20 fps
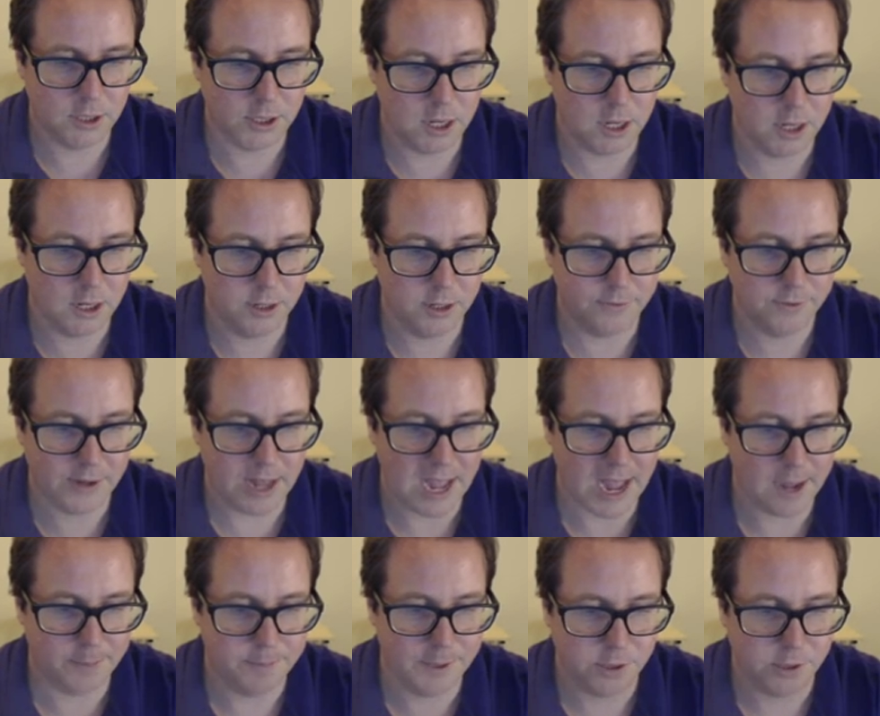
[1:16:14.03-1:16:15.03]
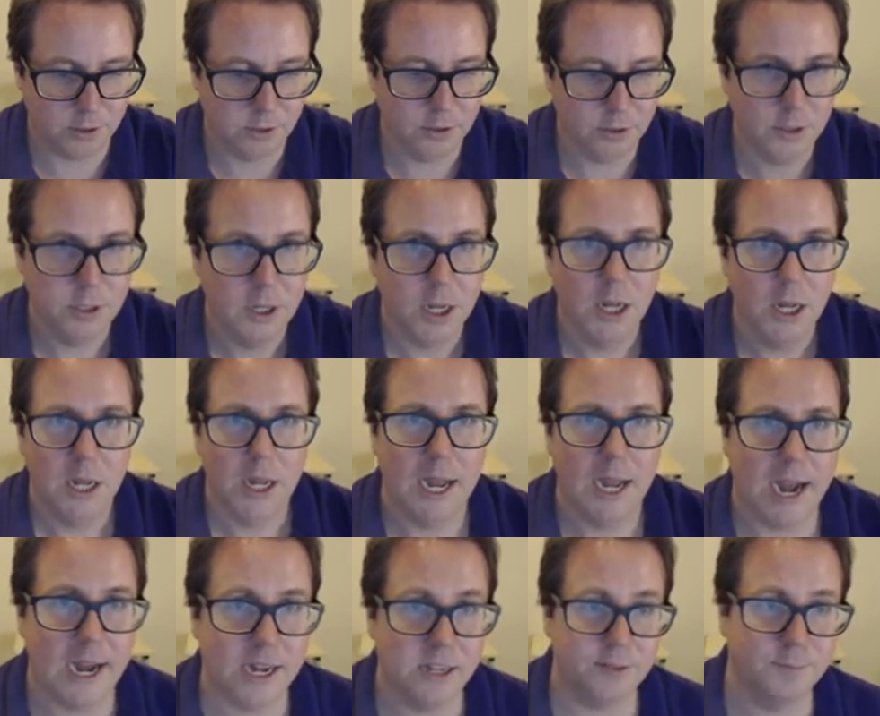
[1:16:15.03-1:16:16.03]
of capital
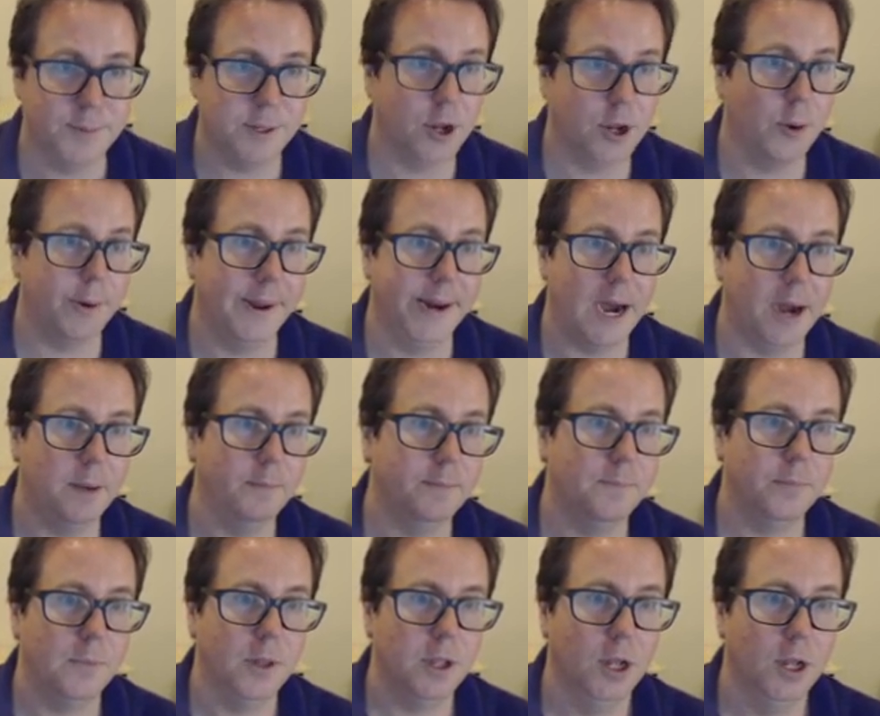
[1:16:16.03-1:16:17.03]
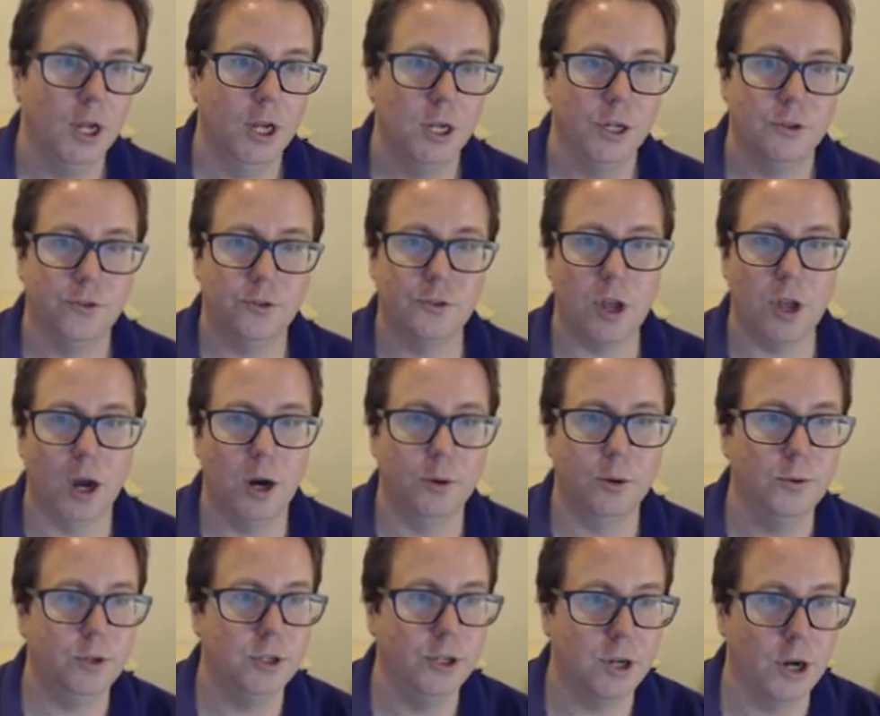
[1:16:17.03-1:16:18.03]
has been going up.
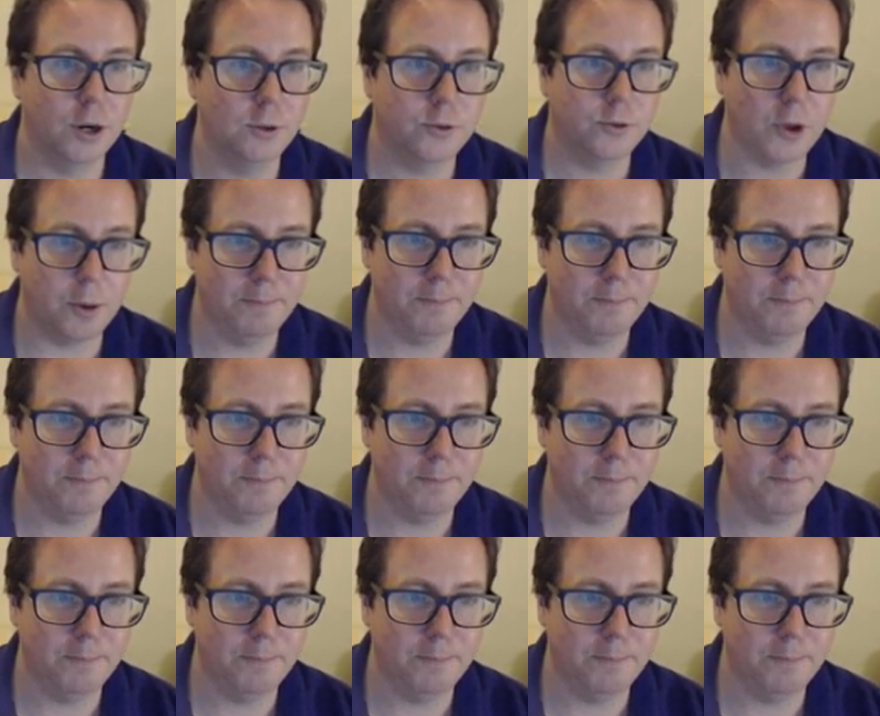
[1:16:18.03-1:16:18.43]
So you know, so